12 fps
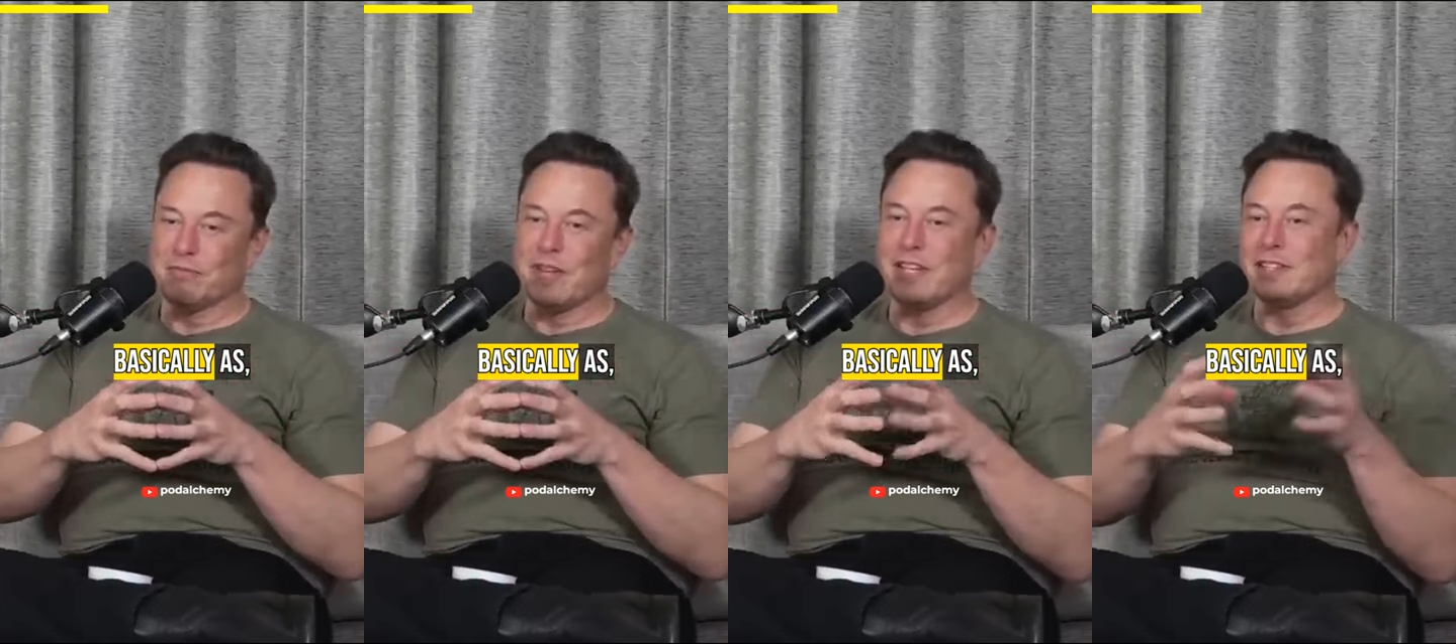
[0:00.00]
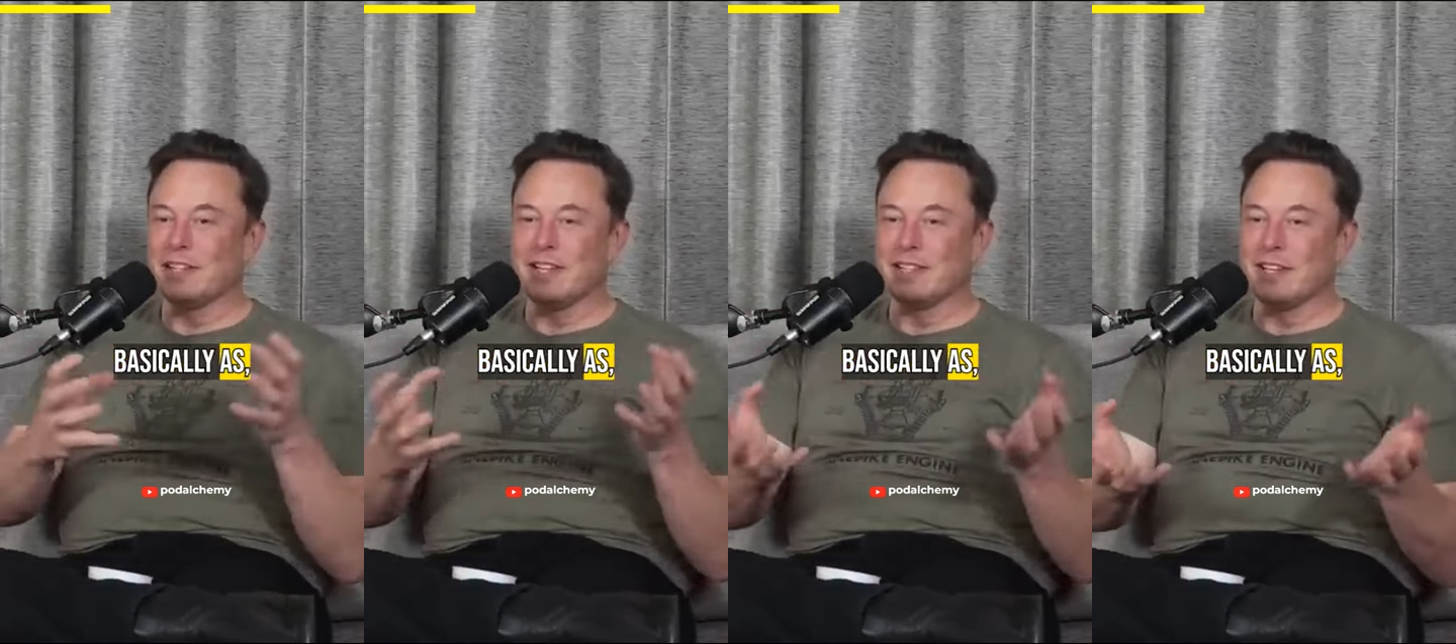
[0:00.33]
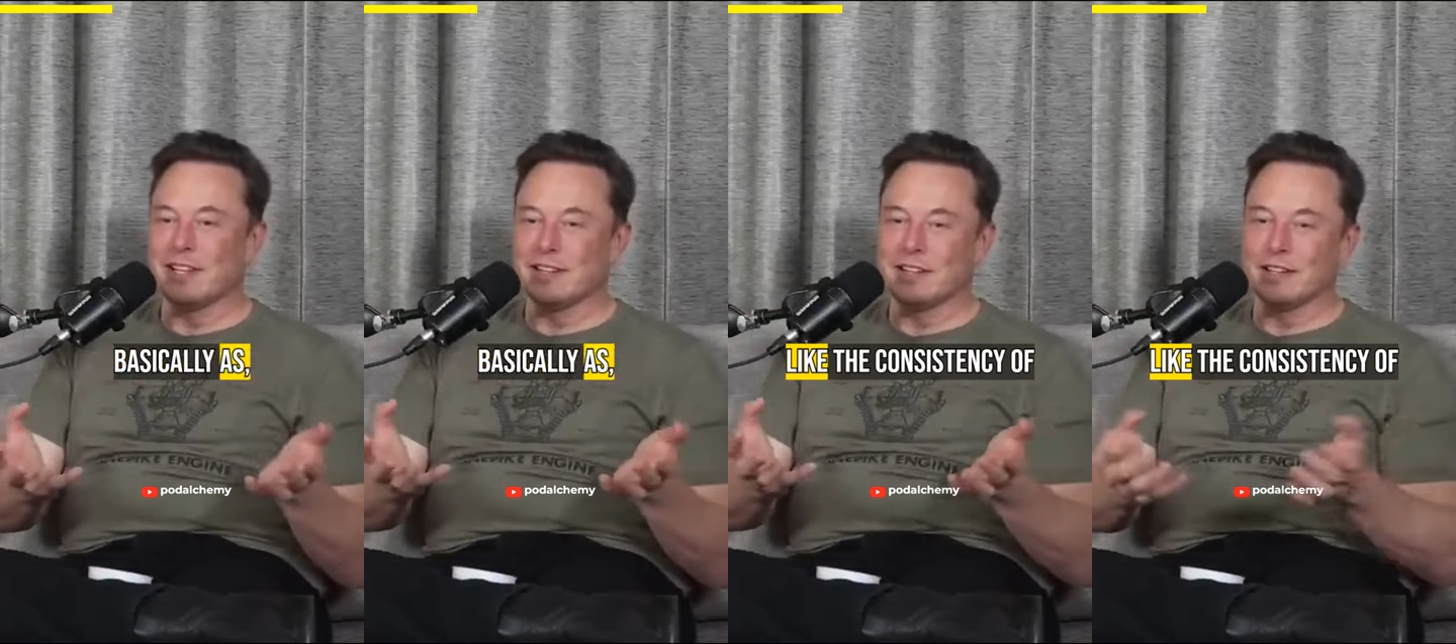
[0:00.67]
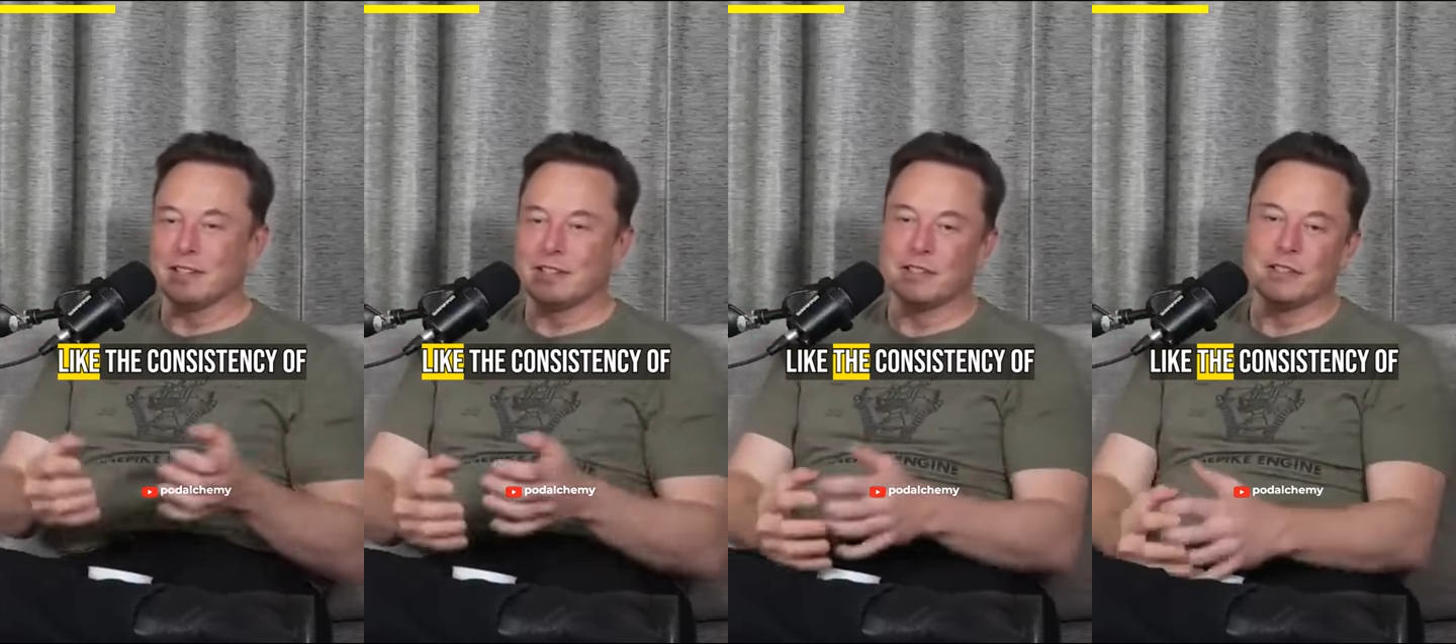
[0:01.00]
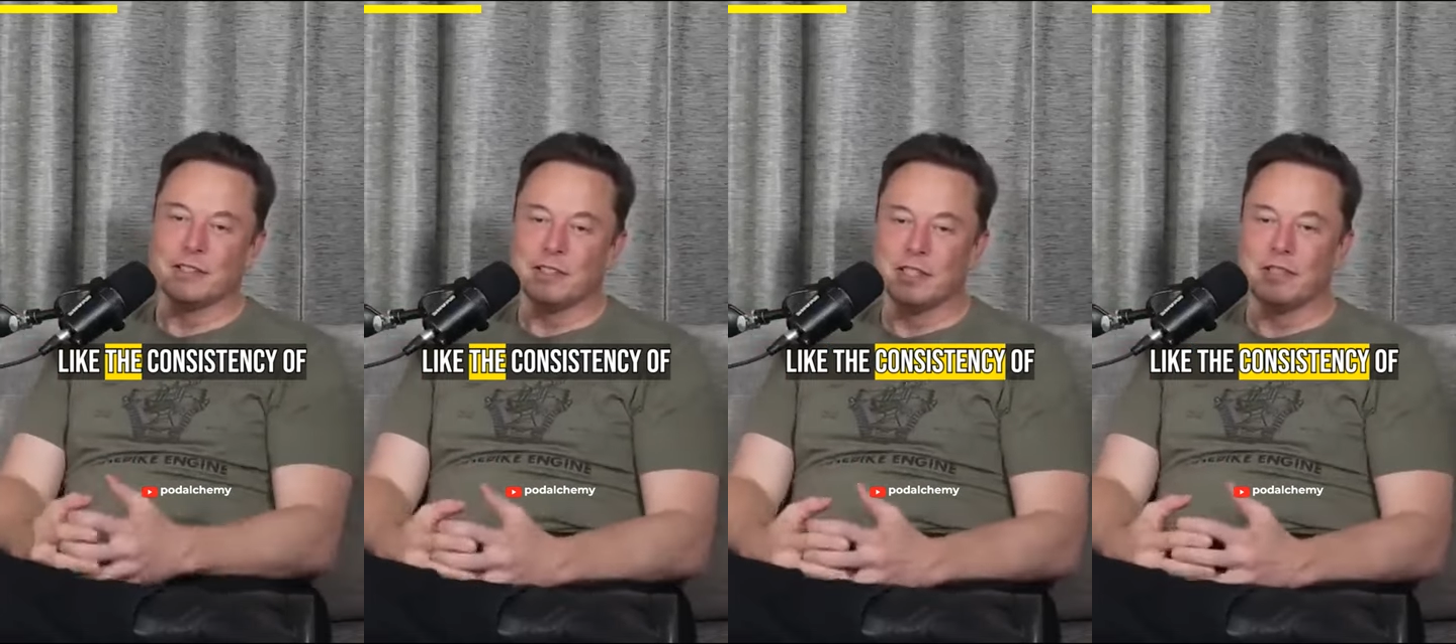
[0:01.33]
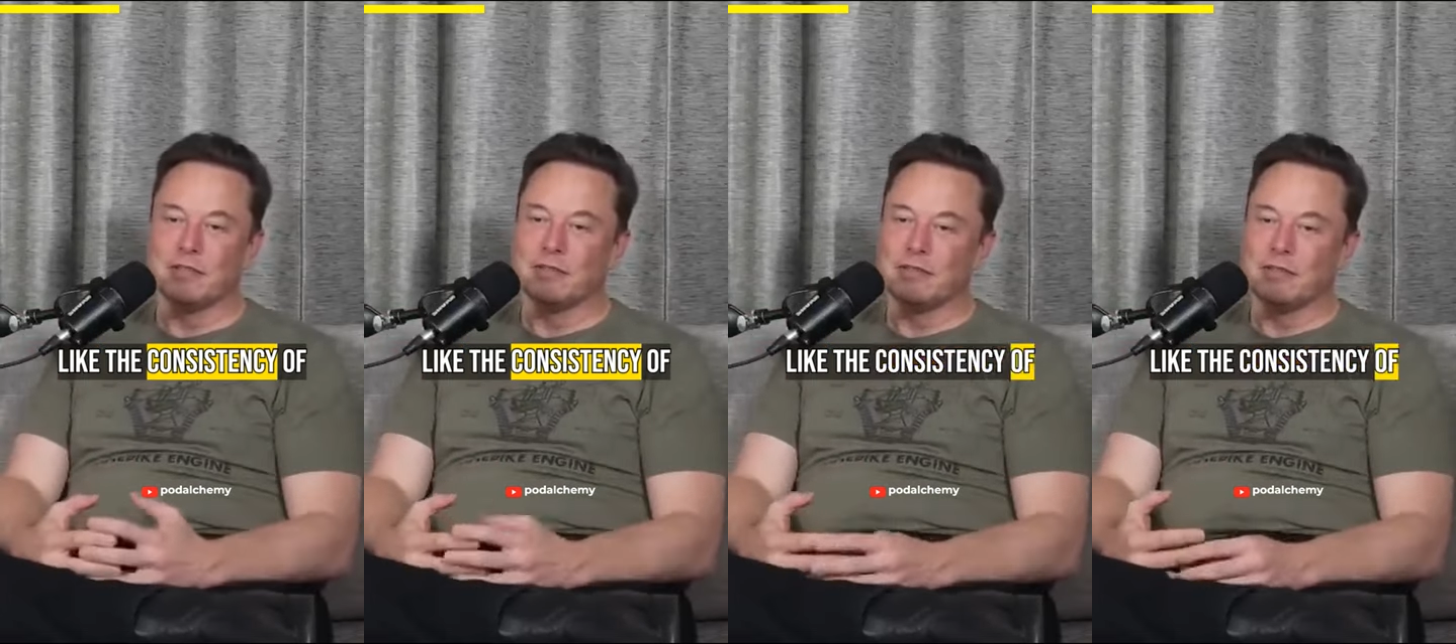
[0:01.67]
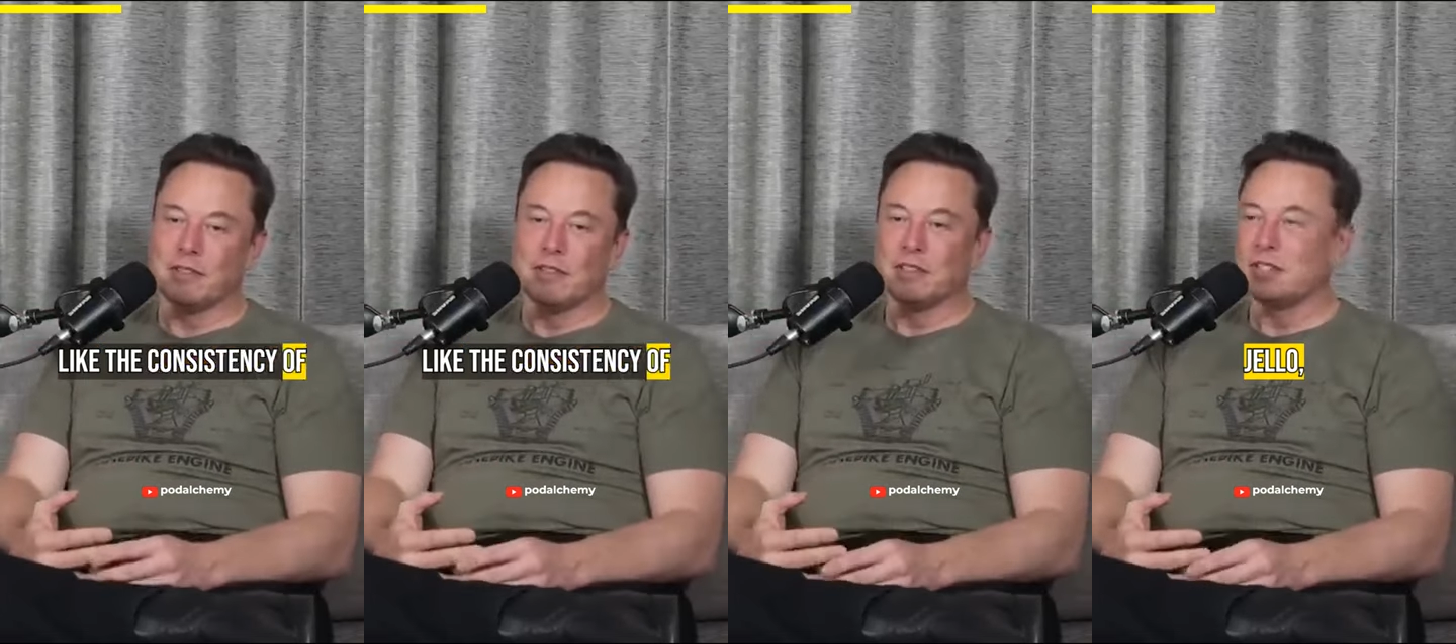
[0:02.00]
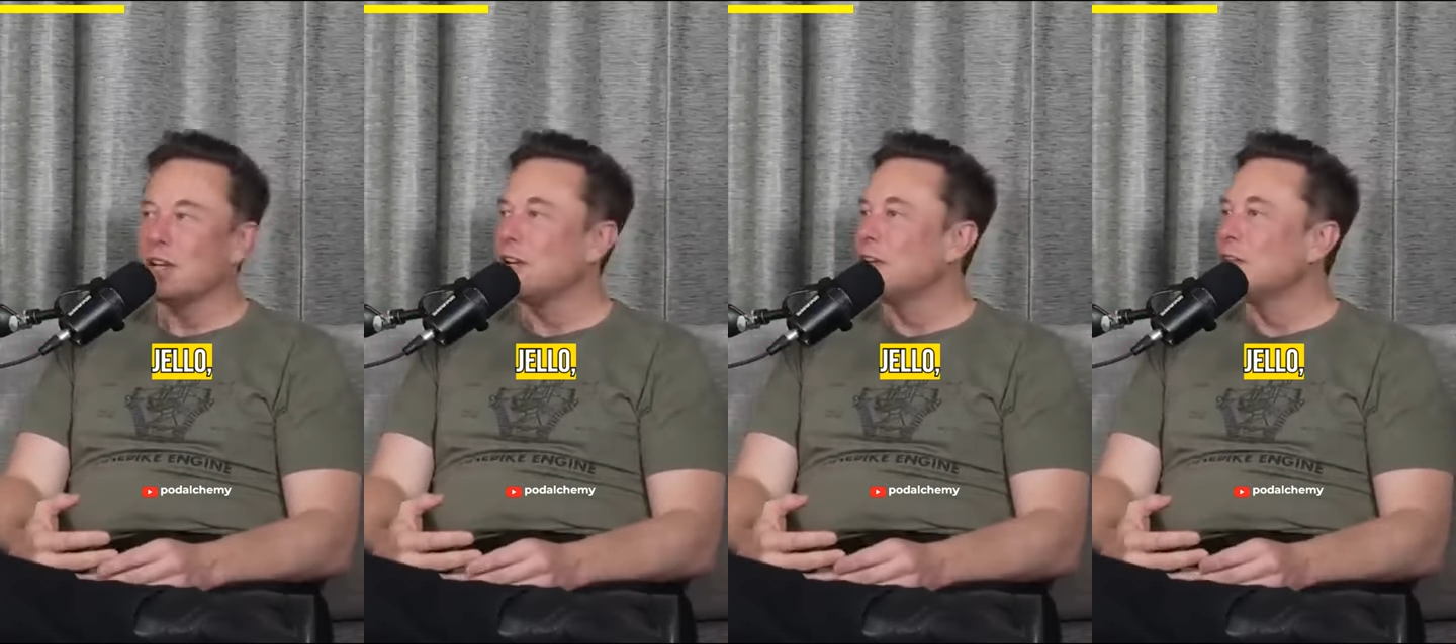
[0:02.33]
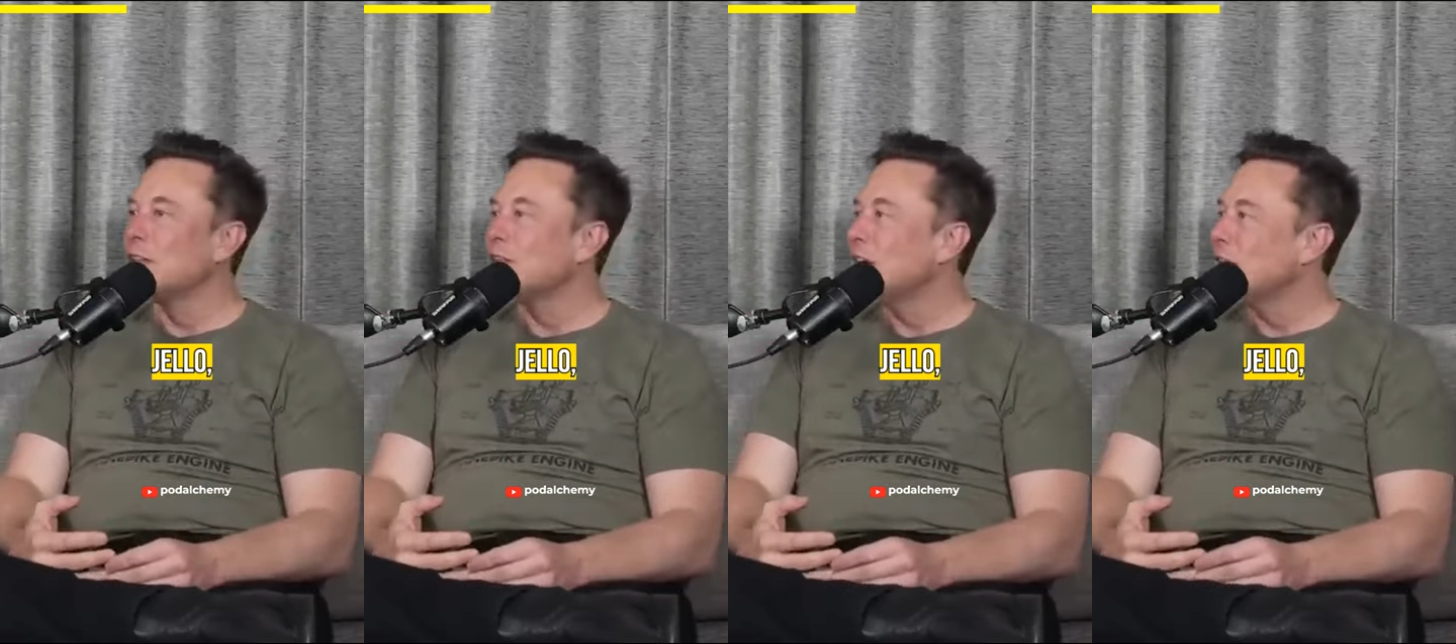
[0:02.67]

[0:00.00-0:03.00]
basically has like the consistency of Jell-O.